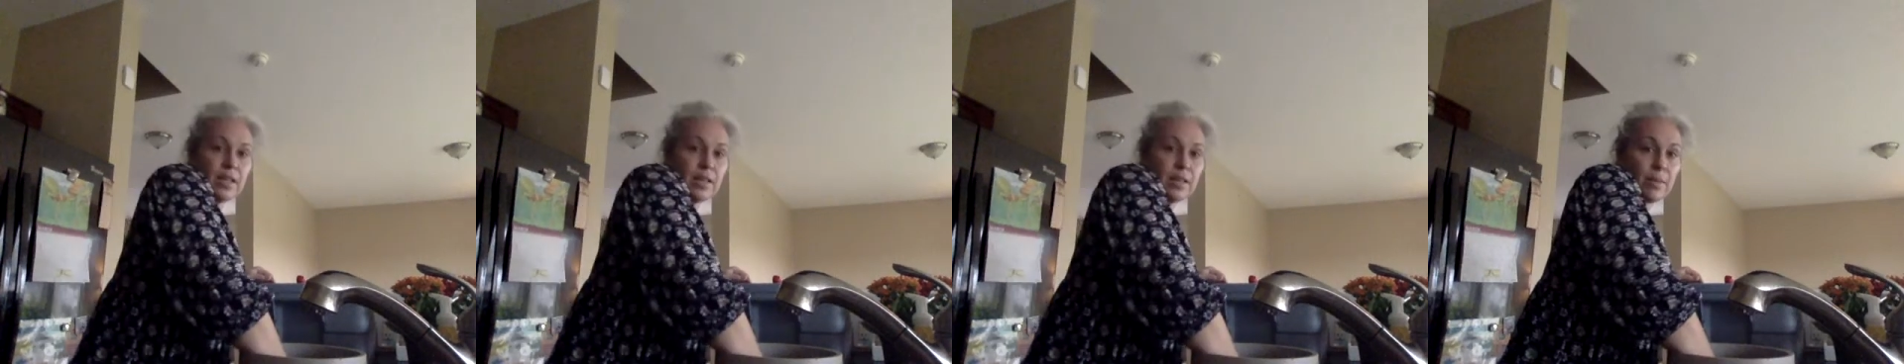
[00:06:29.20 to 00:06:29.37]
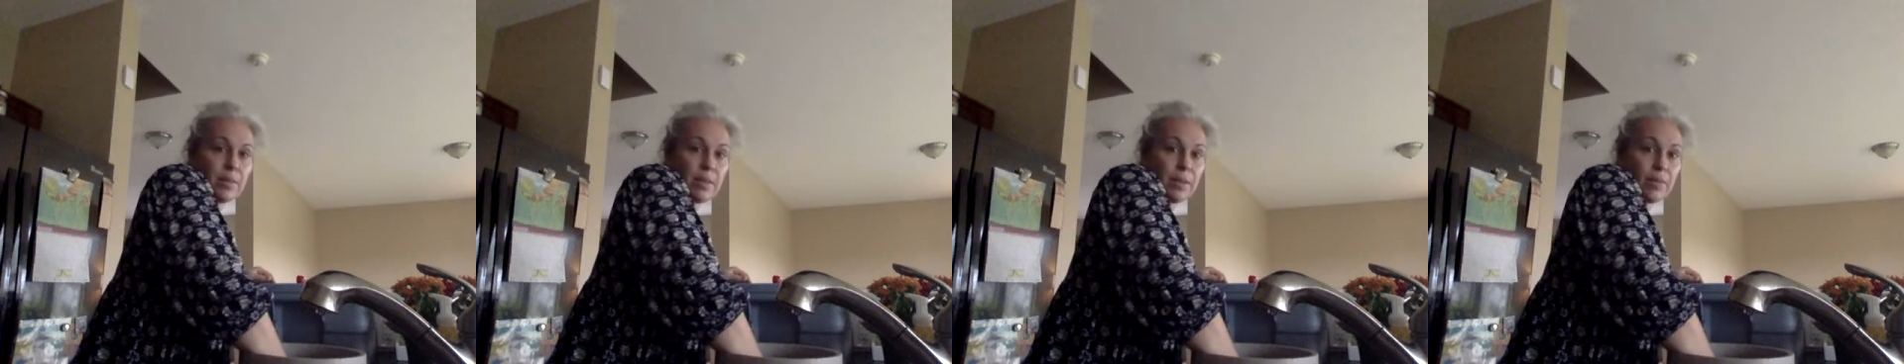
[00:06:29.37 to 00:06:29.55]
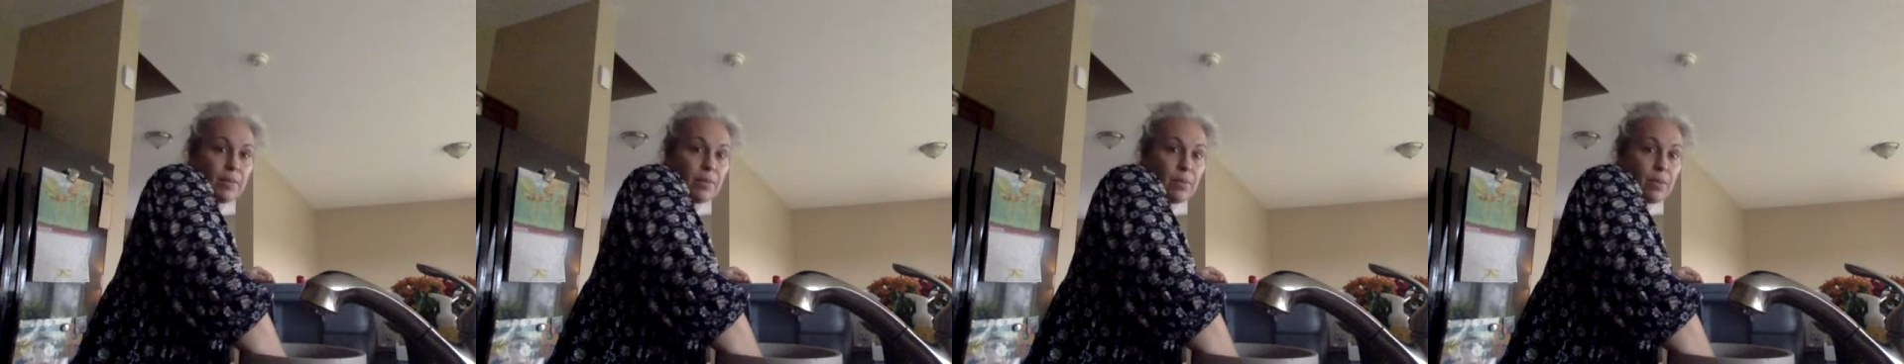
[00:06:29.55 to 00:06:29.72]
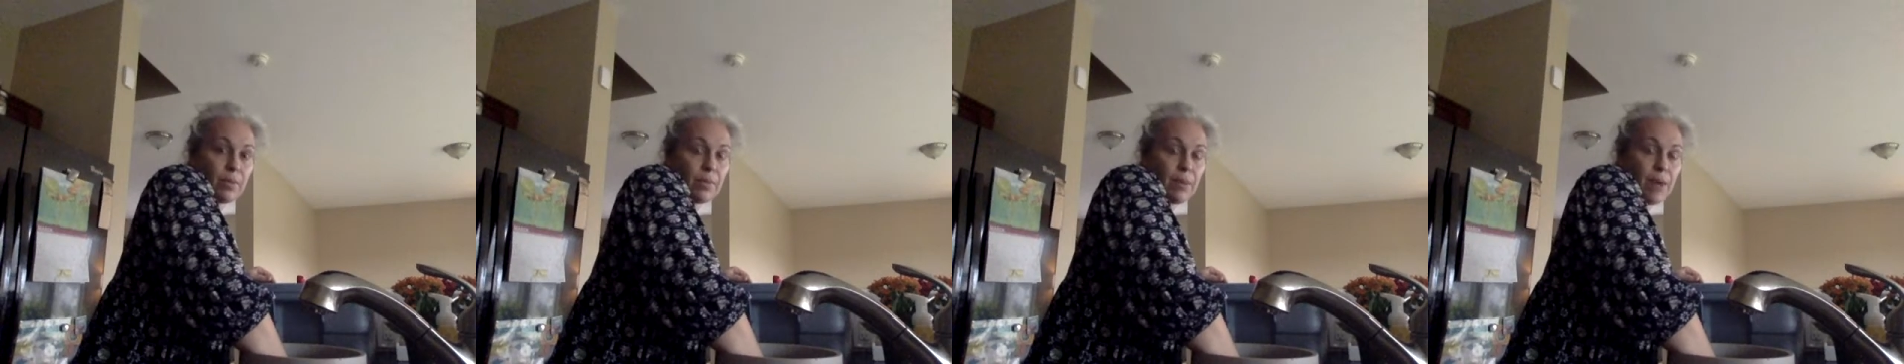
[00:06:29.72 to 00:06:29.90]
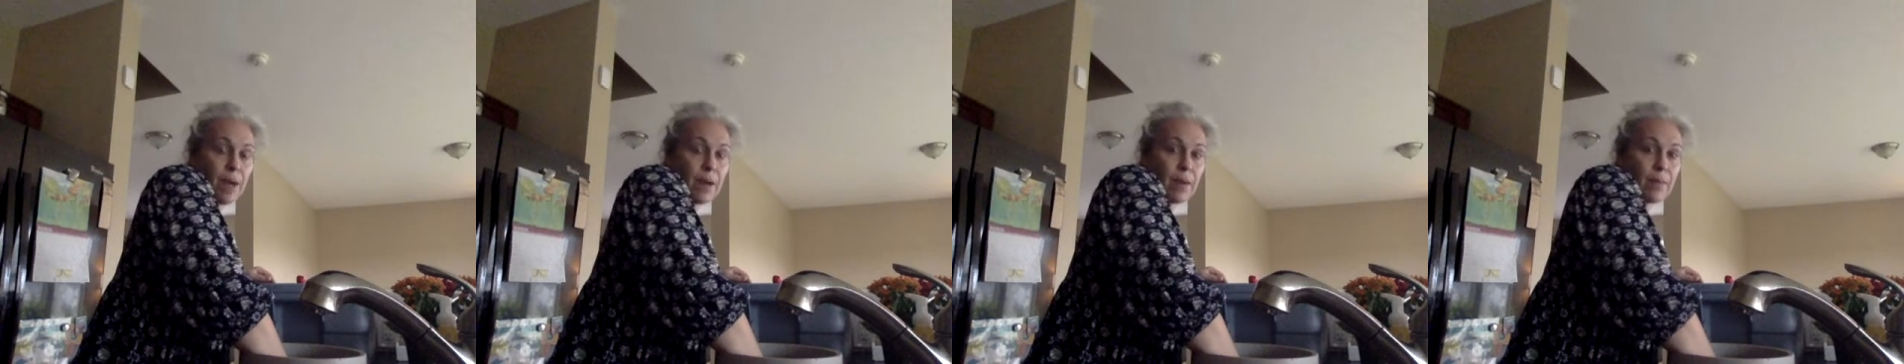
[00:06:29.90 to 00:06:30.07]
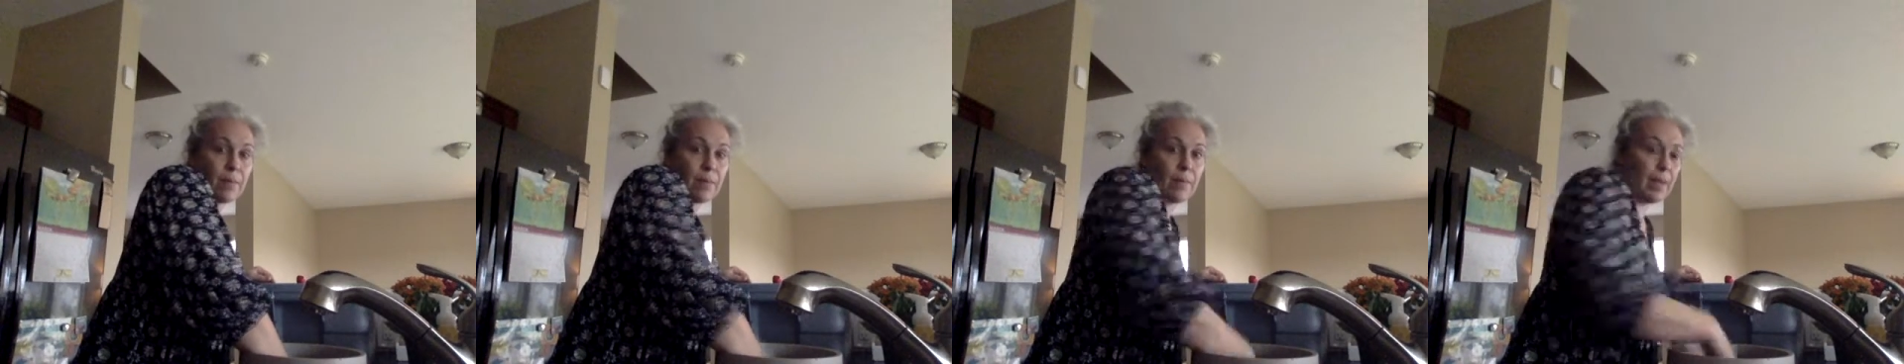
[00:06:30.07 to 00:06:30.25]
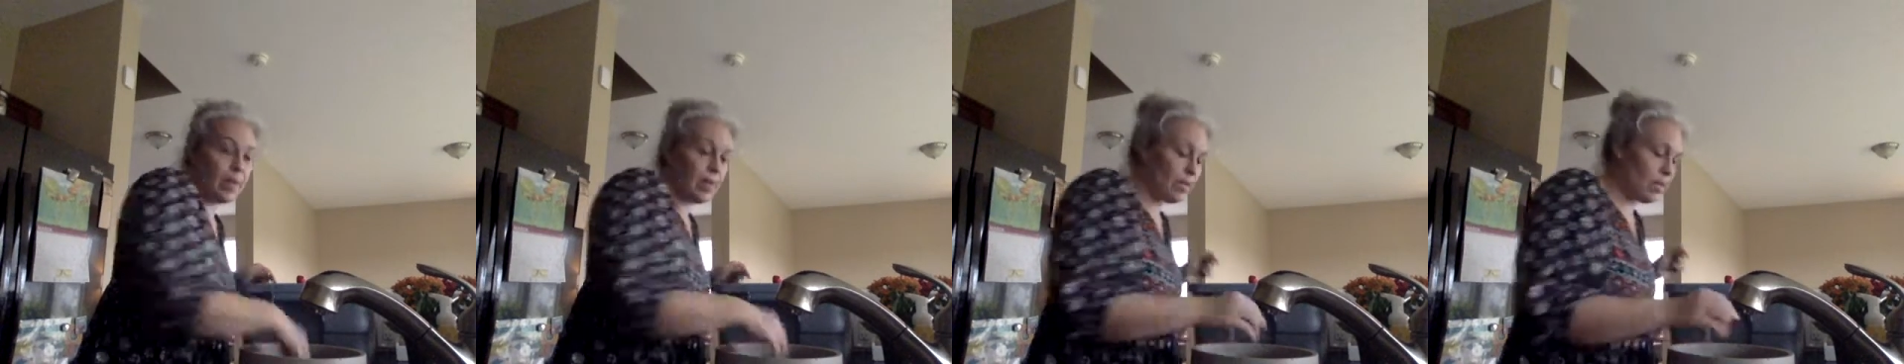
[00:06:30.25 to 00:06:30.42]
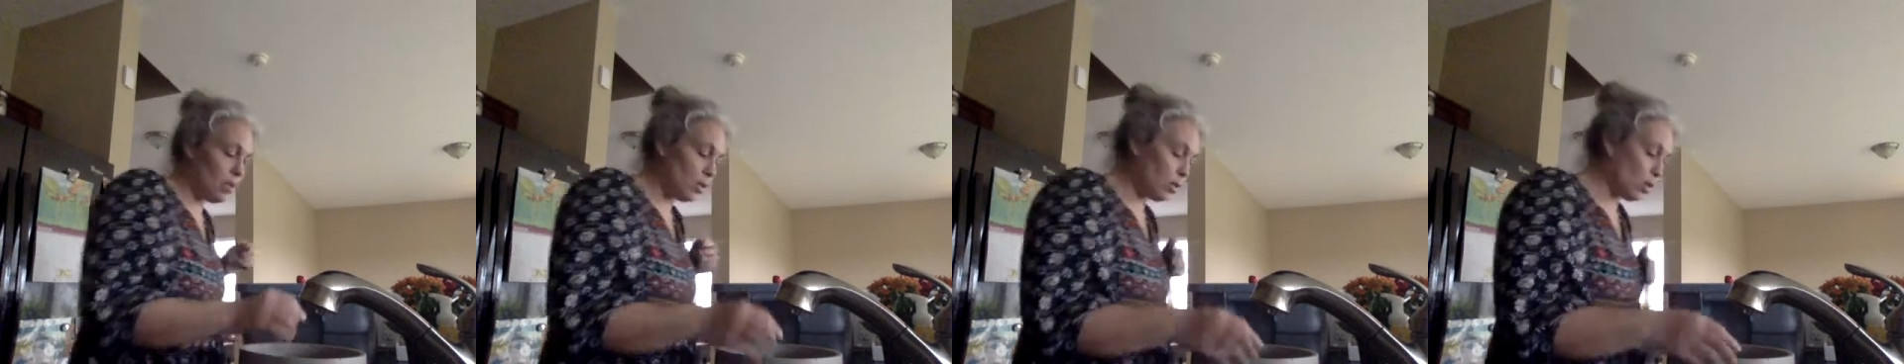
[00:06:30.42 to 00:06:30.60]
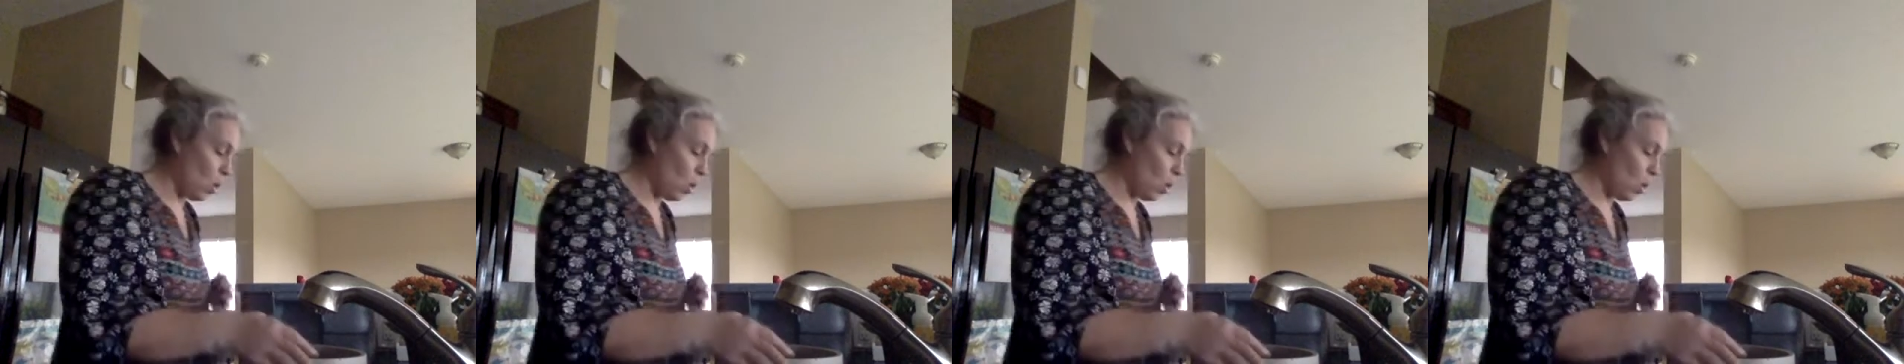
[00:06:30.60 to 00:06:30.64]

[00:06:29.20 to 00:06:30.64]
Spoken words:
something for the bottom. There's